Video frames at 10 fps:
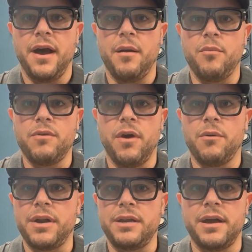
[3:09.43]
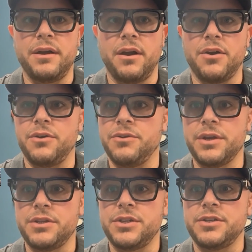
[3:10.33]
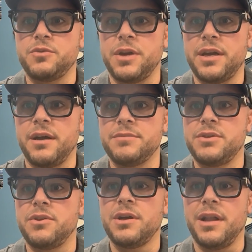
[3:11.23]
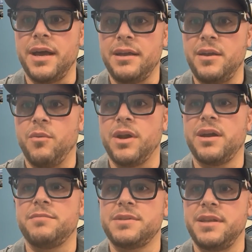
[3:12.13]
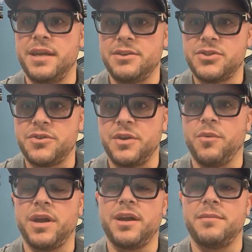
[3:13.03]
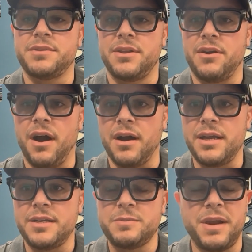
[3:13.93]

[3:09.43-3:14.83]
we've already done our due diligence when it comes to the client and when it comes to the industry and when it comes to their audience.